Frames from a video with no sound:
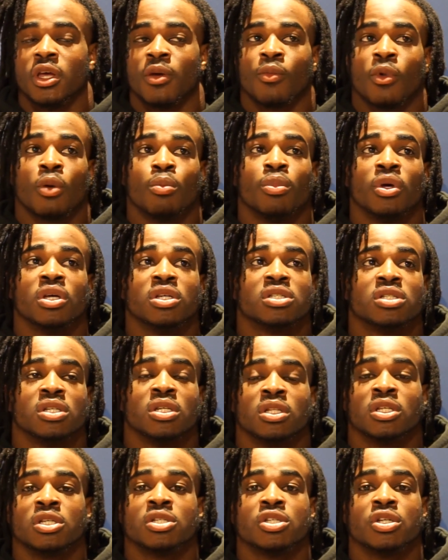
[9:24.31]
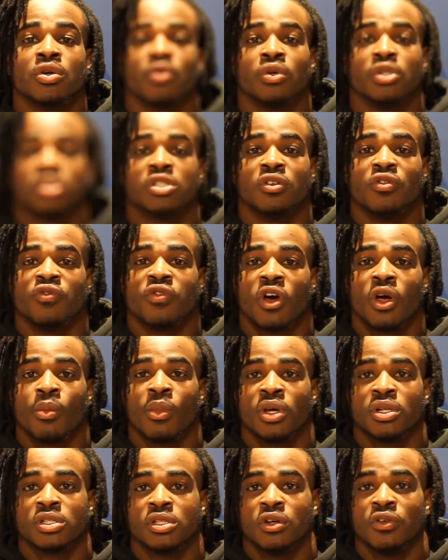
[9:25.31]
And my biggest thing this year was to find
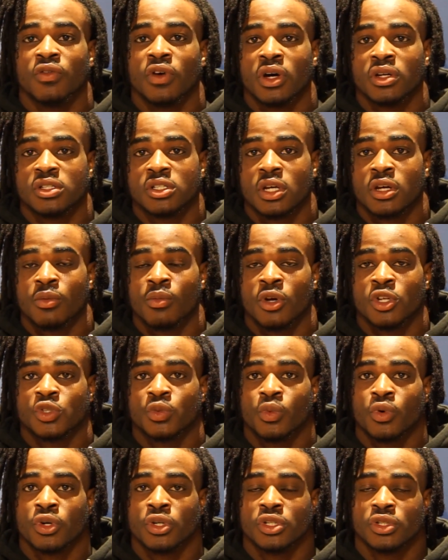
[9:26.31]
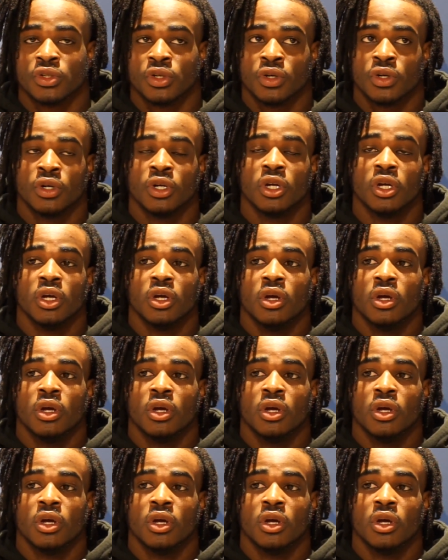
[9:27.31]
myself outside of my sport. So.